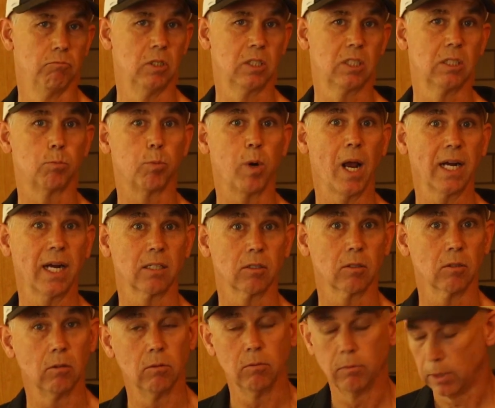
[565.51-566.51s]
this is
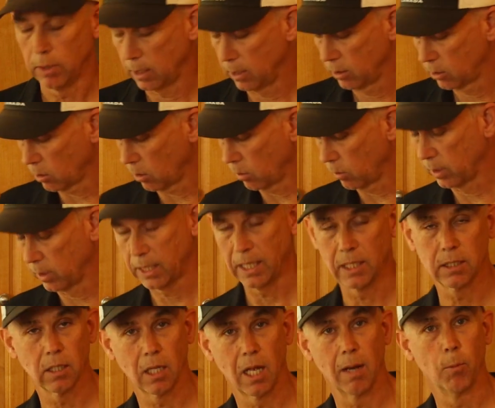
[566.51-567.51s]
practical, and so it
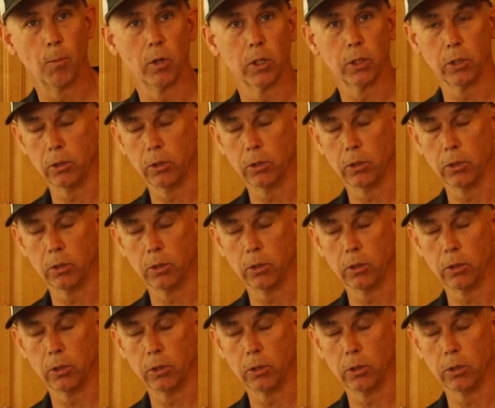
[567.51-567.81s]
gets a lot more